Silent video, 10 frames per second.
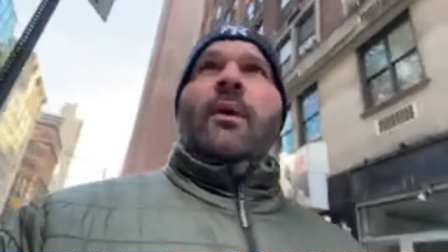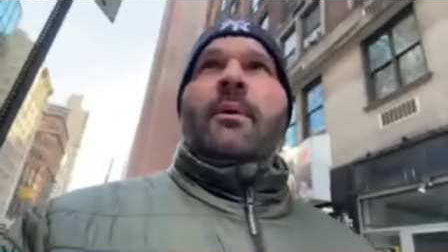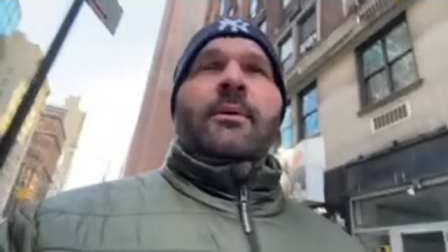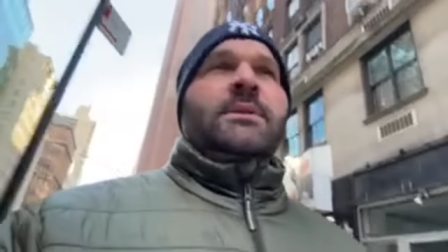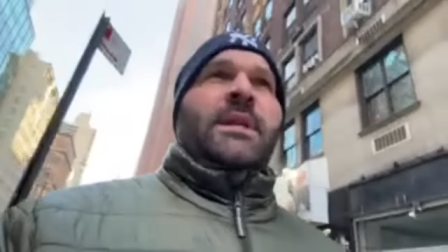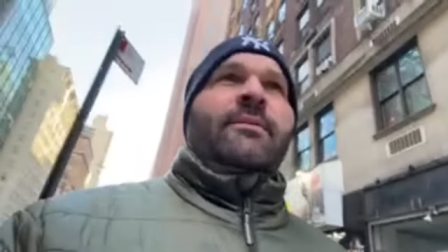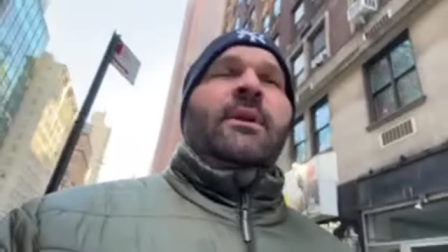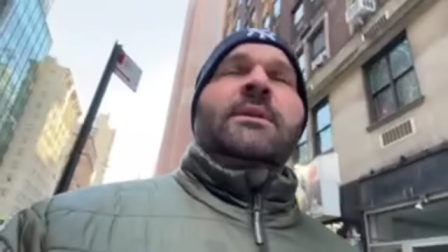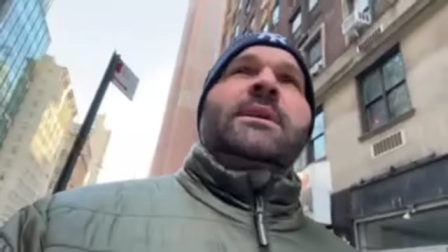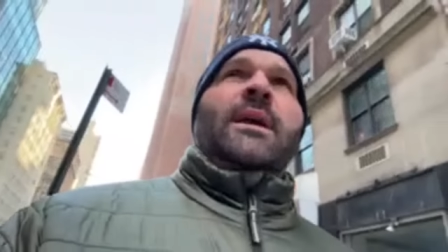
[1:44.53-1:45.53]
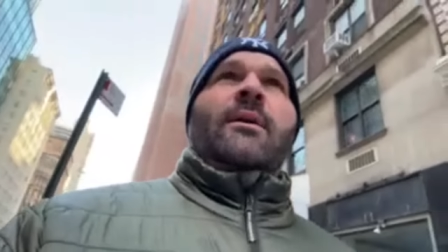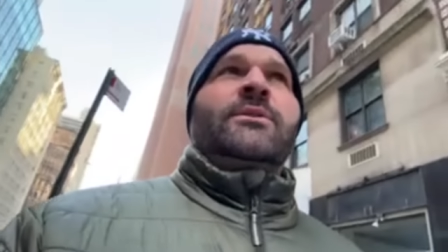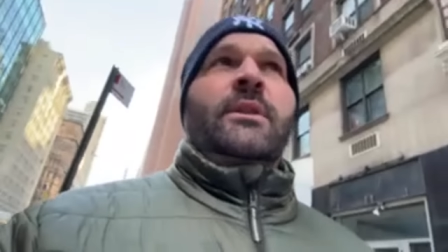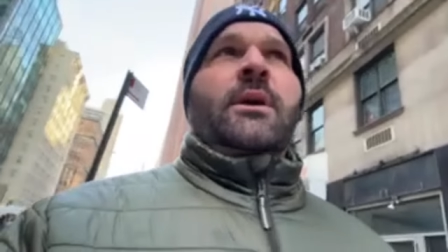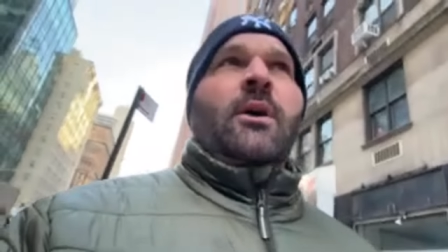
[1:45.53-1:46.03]
I was leaving, I was like, I was in the
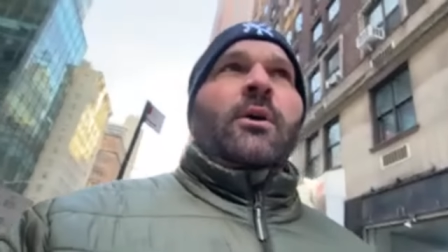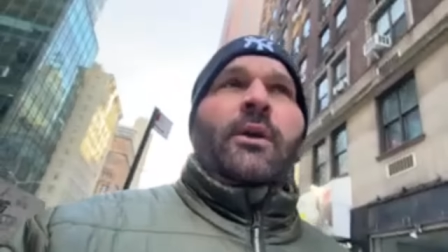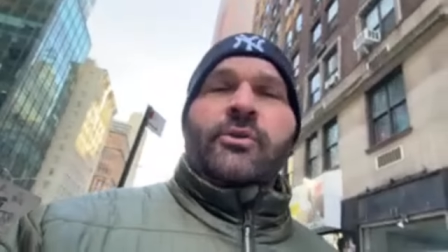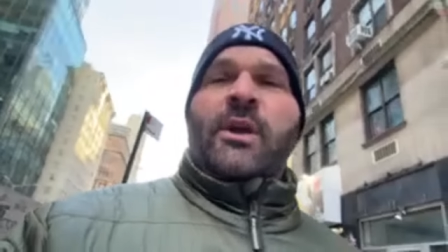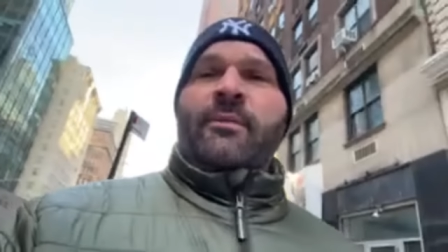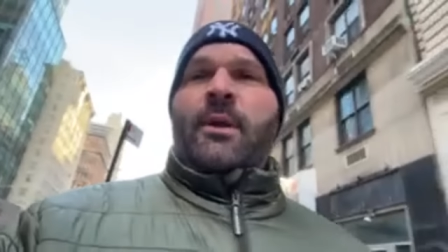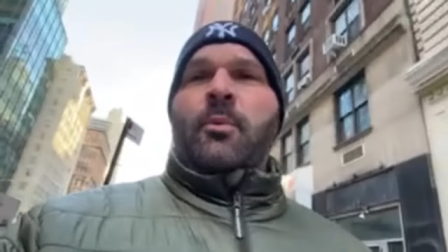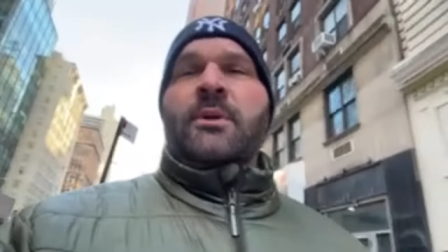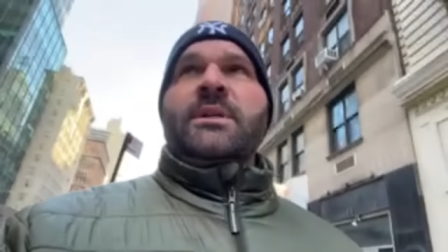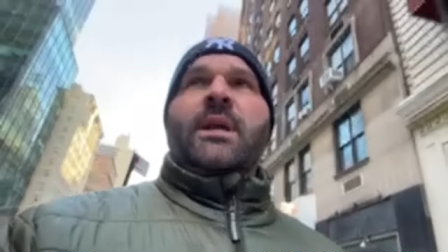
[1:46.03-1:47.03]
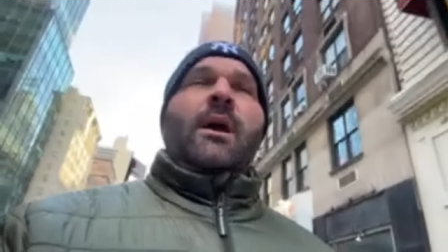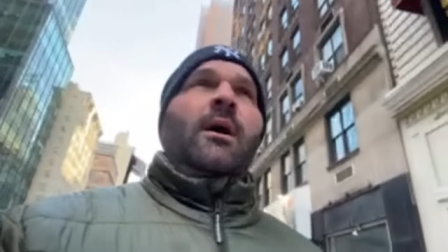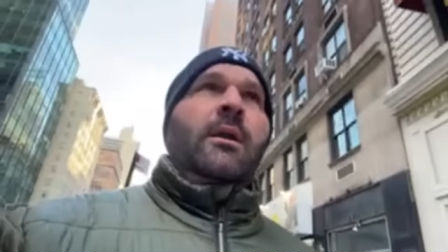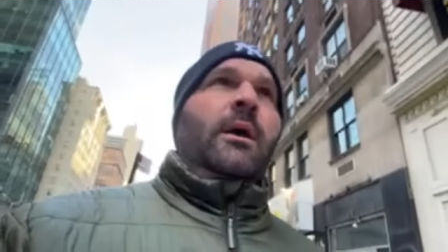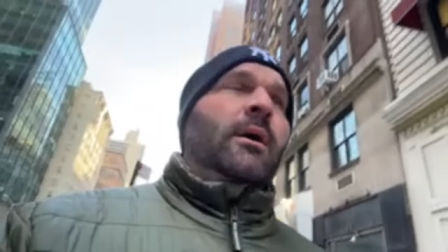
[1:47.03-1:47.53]
car driving the airport. I was like, oh no,
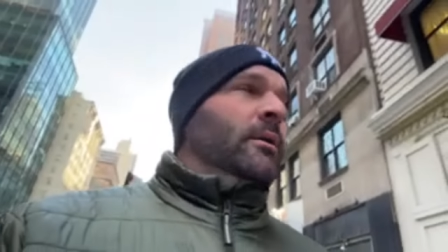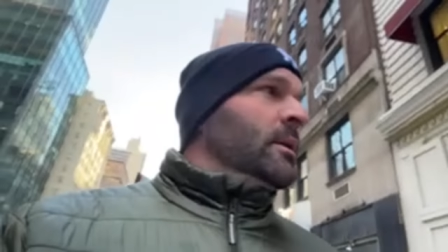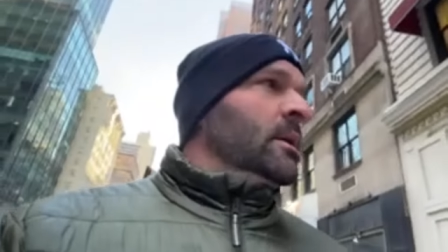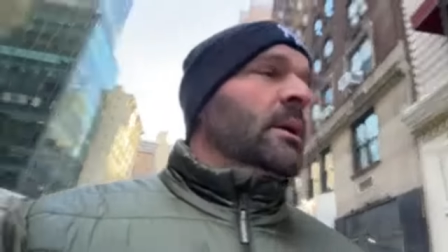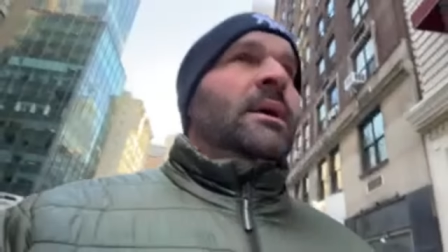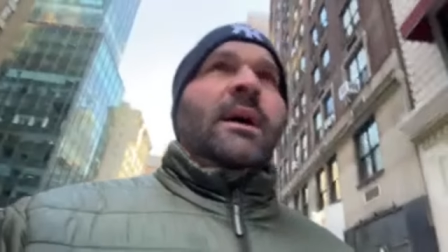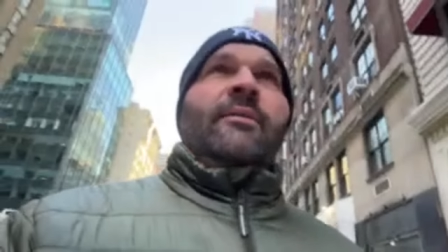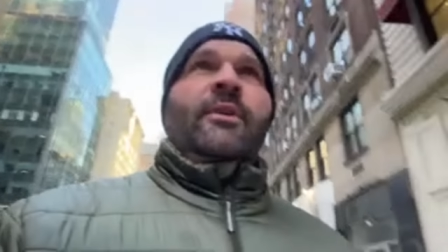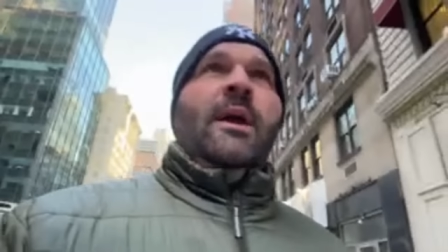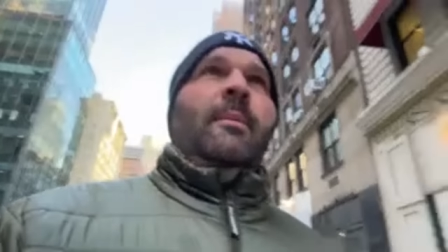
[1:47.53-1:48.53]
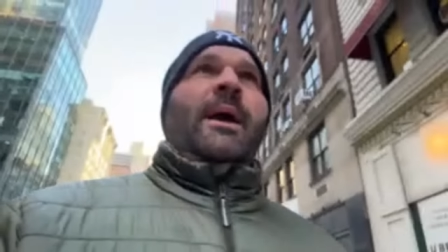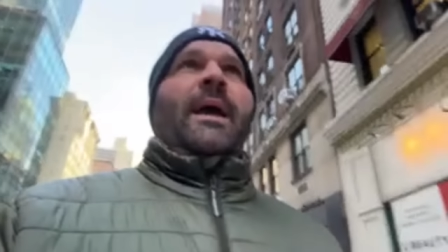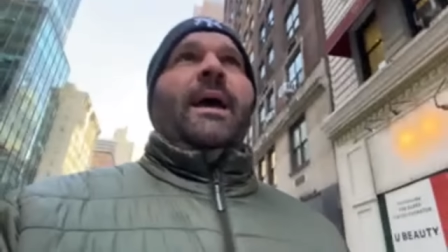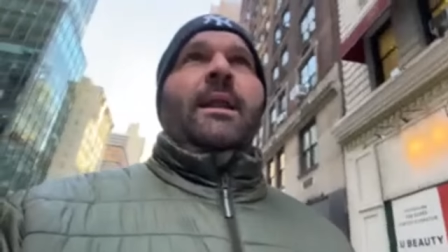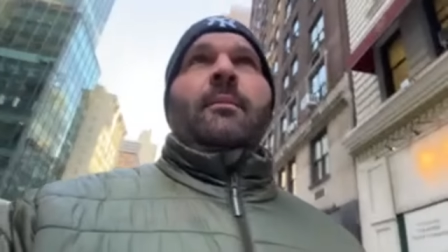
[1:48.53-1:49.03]
I forgot my
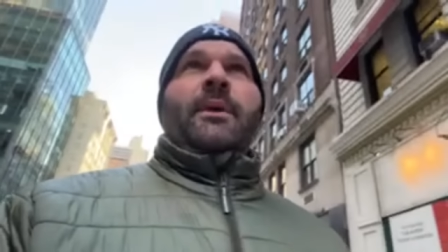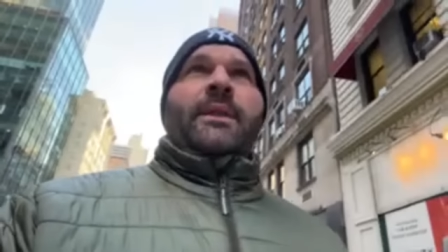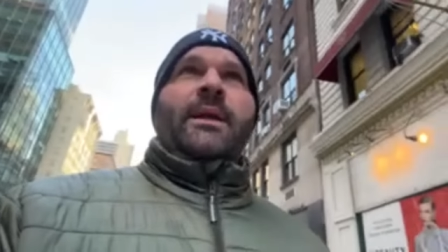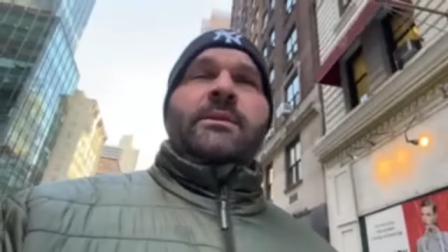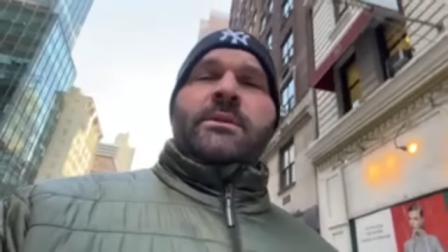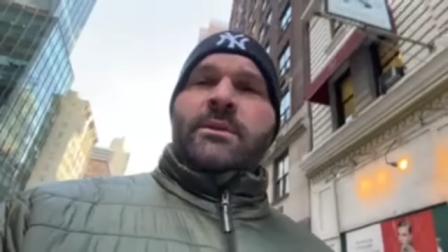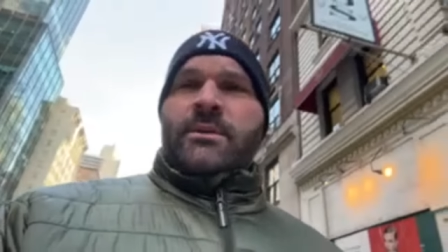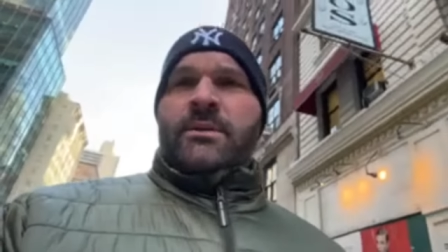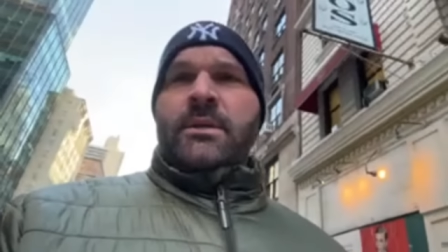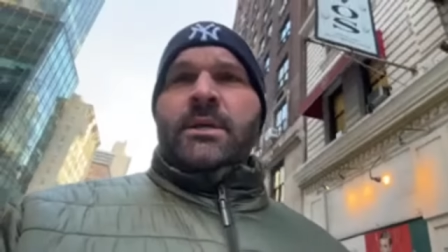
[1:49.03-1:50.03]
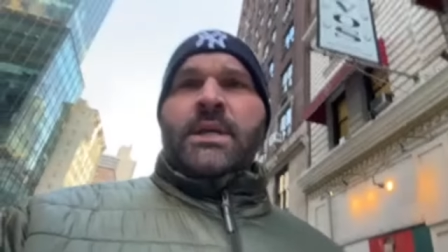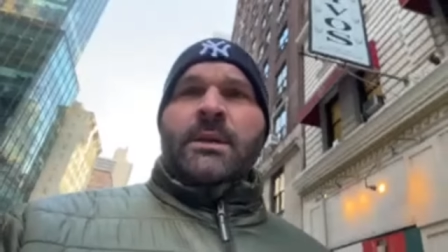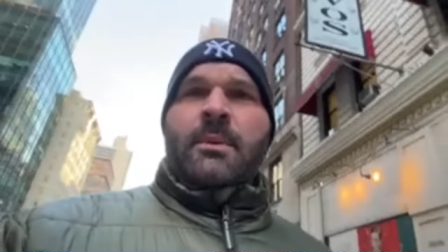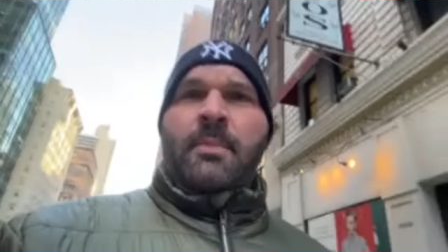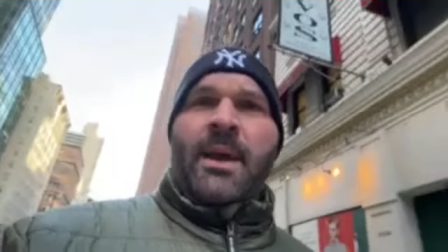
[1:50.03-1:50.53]
hat. I'm like, that's gonna be
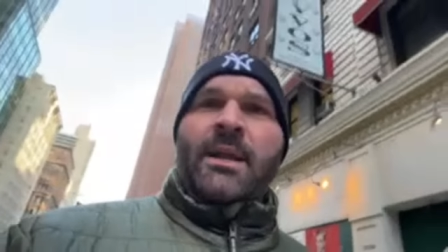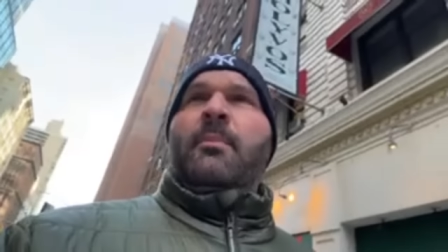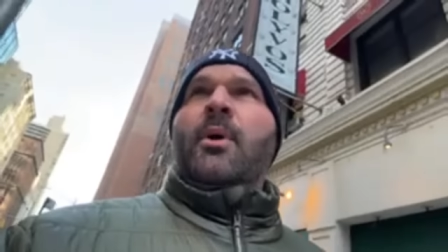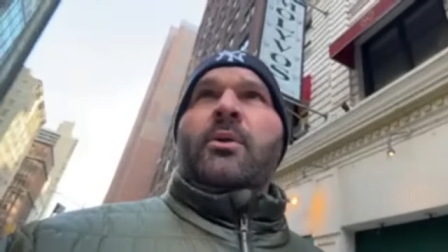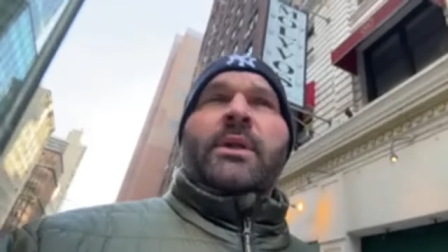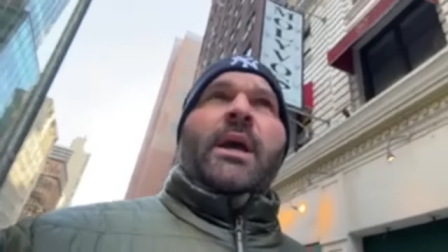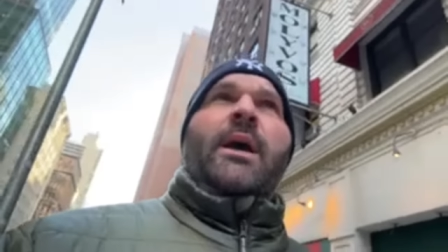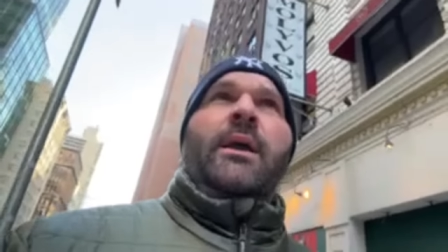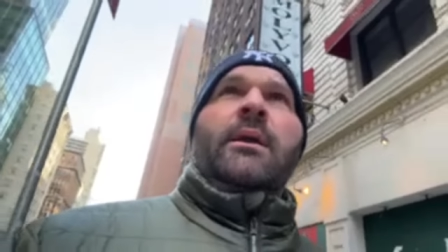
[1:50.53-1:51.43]
bad to be a bald guy.